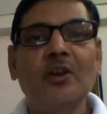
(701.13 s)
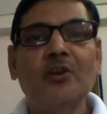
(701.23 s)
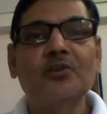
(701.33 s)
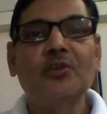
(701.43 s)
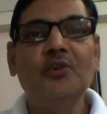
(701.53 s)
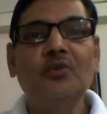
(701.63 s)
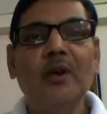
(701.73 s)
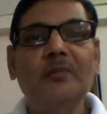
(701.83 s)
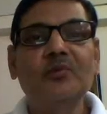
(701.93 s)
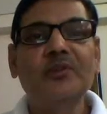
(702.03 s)
So you
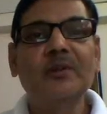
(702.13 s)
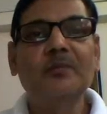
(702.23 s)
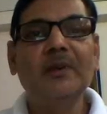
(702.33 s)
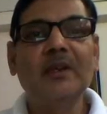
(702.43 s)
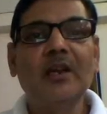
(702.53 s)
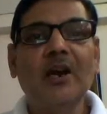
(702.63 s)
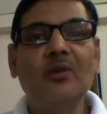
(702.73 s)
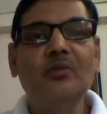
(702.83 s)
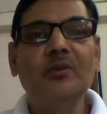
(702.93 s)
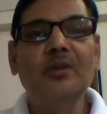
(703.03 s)
have to simply
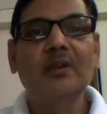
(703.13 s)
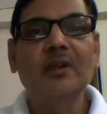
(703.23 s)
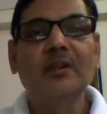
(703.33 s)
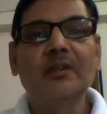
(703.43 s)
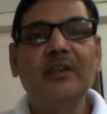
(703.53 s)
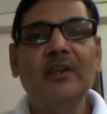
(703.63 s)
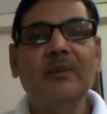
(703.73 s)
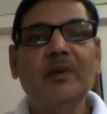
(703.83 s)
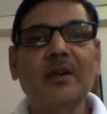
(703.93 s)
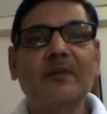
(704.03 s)
count the
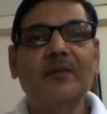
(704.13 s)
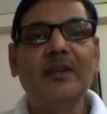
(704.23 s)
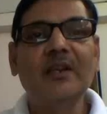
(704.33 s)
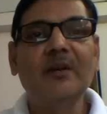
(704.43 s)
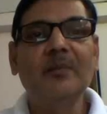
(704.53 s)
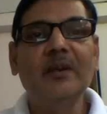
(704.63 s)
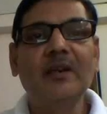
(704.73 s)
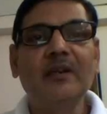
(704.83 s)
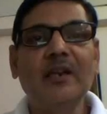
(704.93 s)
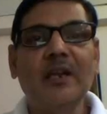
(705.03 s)
number of
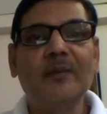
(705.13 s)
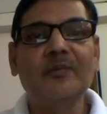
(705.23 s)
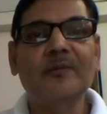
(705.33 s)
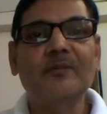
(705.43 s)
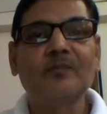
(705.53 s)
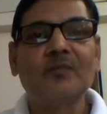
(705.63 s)
recombinant types.